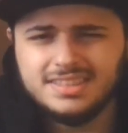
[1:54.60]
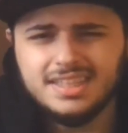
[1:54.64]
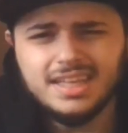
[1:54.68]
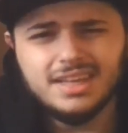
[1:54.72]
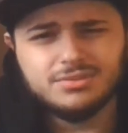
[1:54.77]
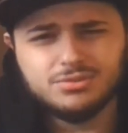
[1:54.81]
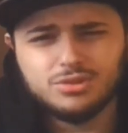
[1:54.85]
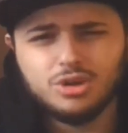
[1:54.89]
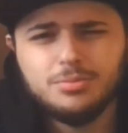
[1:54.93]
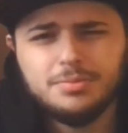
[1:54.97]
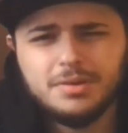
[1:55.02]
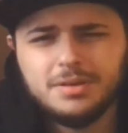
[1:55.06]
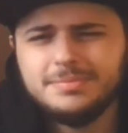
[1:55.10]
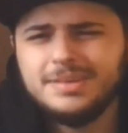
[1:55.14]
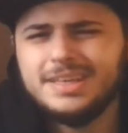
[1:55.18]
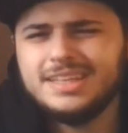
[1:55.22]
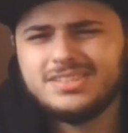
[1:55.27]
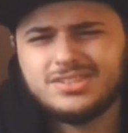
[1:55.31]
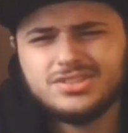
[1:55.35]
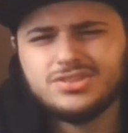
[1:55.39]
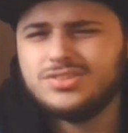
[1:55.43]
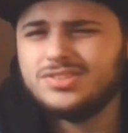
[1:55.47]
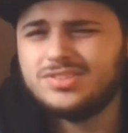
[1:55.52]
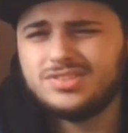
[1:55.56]
yeah, Robot
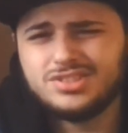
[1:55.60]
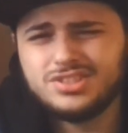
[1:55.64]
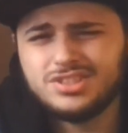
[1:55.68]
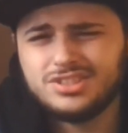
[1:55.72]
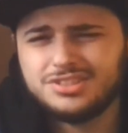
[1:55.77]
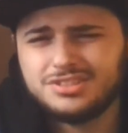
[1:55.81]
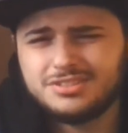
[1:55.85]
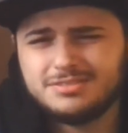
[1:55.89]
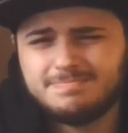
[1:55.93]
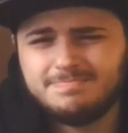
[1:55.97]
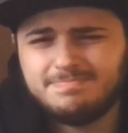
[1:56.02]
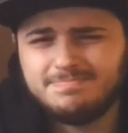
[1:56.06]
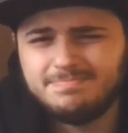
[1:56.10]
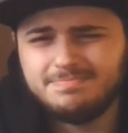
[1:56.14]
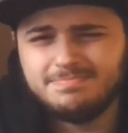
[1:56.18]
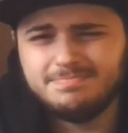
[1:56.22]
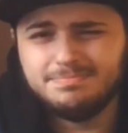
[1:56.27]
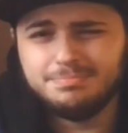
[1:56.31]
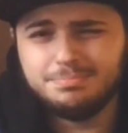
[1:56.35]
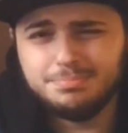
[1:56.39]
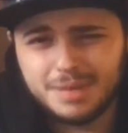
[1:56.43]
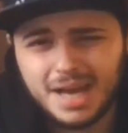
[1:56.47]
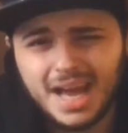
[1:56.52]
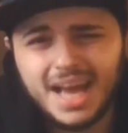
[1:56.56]
Monster is just
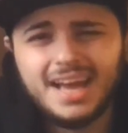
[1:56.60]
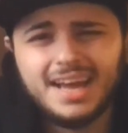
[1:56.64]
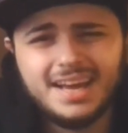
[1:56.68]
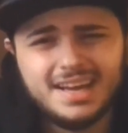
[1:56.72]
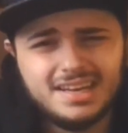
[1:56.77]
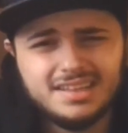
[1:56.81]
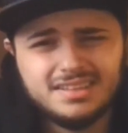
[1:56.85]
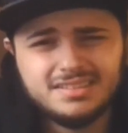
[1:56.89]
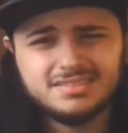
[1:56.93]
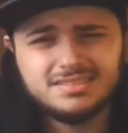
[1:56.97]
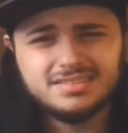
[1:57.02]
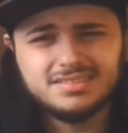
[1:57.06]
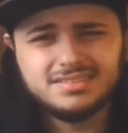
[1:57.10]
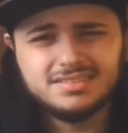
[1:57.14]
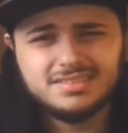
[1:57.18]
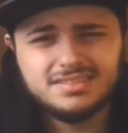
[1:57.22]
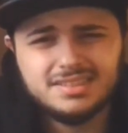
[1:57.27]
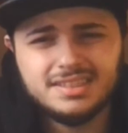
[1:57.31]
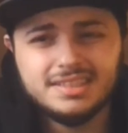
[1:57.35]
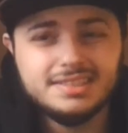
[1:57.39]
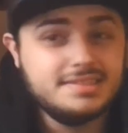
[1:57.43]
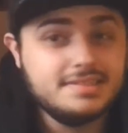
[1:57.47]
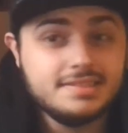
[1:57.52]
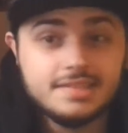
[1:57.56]
bad.
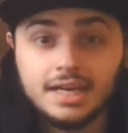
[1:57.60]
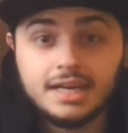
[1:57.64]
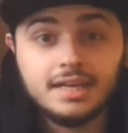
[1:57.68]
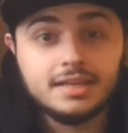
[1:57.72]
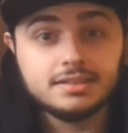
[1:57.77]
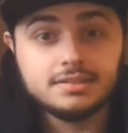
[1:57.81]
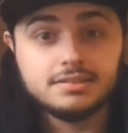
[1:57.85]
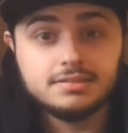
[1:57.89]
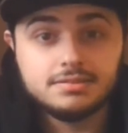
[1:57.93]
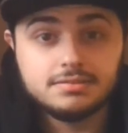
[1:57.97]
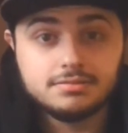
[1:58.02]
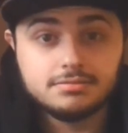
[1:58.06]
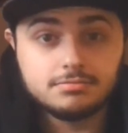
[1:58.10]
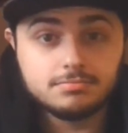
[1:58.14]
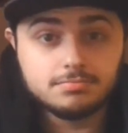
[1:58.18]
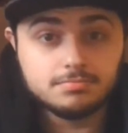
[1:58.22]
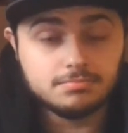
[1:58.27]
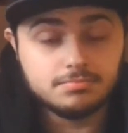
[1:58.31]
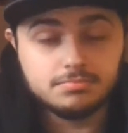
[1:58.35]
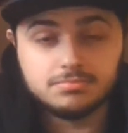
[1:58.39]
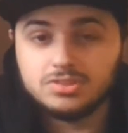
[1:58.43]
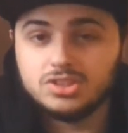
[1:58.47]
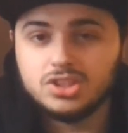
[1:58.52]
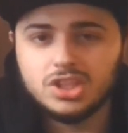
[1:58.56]
It's not,
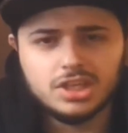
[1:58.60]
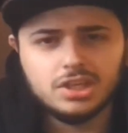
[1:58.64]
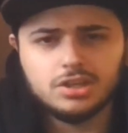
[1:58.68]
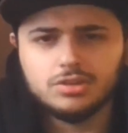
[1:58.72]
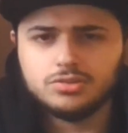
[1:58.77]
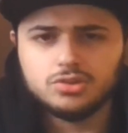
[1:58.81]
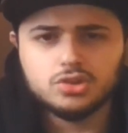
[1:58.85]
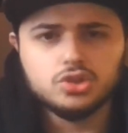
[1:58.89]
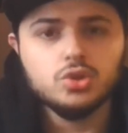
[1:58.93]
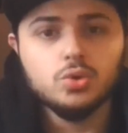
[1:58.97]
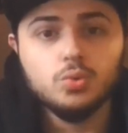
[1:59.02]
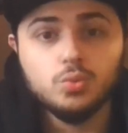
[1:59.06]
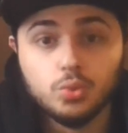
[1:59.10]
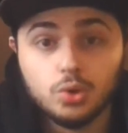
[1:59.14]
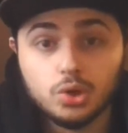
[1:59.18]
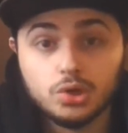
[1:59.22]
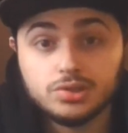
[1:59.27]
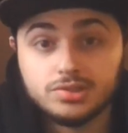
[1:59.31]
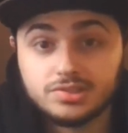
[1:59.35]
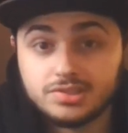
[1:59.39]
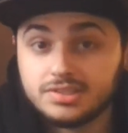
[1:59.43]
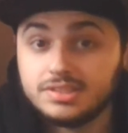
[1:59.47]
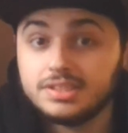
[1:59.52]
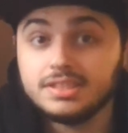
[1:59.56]
you know, the
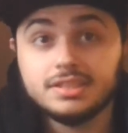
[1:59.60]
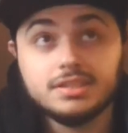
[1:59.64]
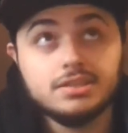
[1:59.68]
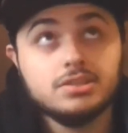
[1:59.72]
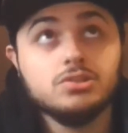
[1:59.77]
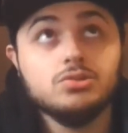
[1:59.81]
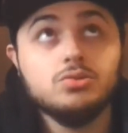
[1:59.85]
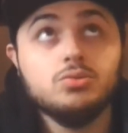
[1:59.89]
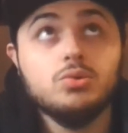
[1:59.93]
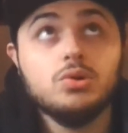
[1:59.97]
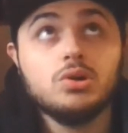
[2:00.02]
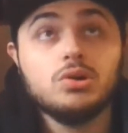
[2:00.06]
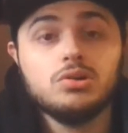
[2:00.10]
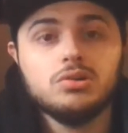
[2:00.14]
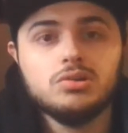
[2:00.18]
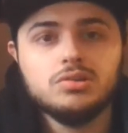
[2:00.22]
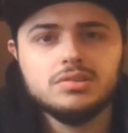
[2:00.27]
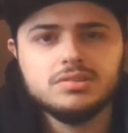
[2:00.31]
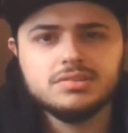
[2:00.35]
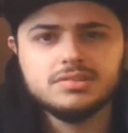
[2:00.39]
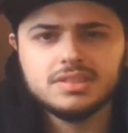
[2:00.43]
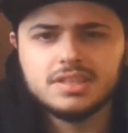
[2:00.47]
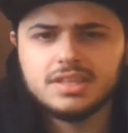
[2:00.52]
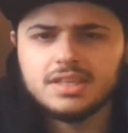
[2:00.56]
worst thing in the
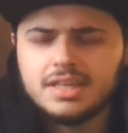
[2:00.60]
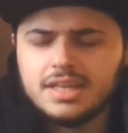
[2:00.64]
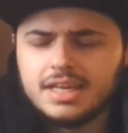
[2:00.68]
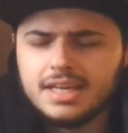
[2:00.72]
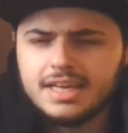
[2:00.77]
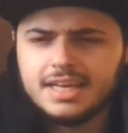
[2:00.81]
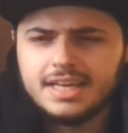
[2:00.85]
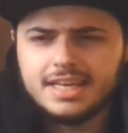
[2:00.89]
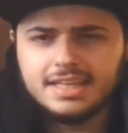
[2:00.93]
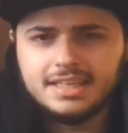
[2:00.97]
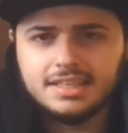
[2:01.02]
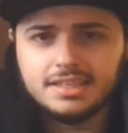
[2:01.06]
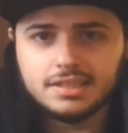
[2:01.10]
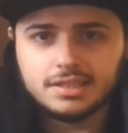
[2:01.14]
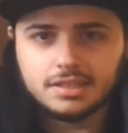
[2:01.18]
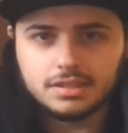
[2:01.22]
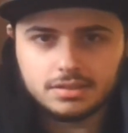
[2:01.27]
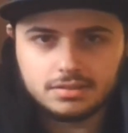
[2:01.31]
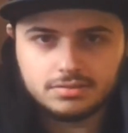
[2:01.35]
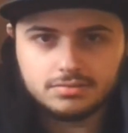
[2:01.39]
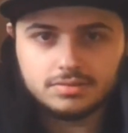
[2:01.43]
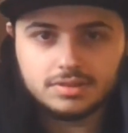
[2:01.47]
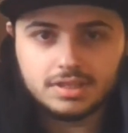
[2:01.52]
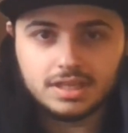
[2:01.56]
world. You
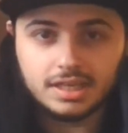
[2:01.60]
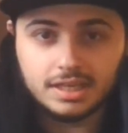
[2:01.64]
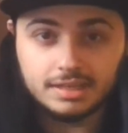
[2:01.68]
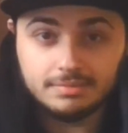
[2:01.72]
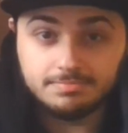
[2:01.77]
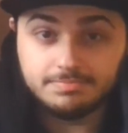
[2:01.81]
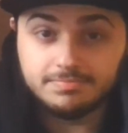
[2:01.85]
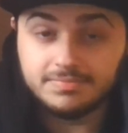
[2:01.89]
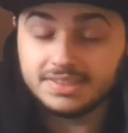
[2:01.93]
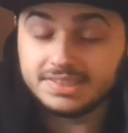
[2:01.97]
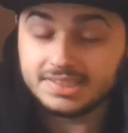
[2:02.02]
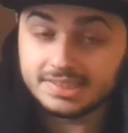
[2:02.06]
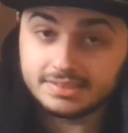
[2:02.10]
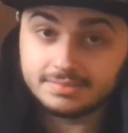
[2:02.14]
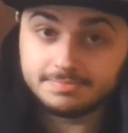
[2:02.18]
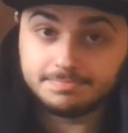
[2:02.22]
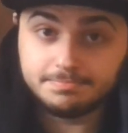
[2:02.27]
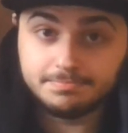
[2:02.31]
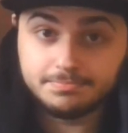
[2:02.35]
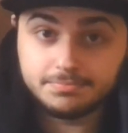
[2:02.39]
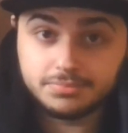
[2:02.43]
know, I it's